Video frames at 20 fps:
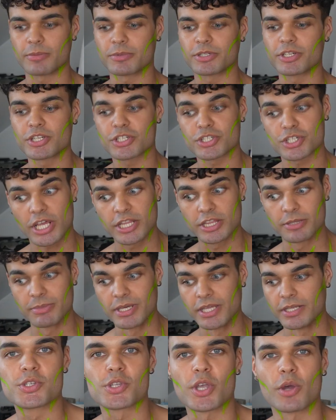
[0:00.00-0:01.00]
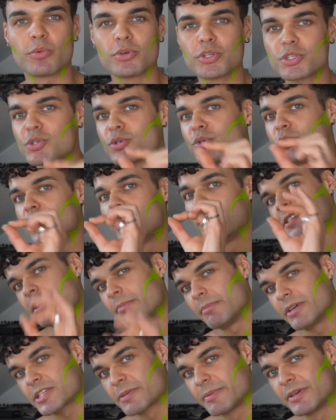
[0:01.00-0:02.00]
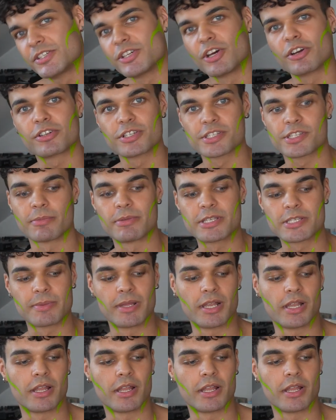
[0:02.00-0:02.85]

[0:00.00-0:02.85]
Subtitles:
I'm gonna shade them in. So I wanna do some bits a bit darker and some bits a bit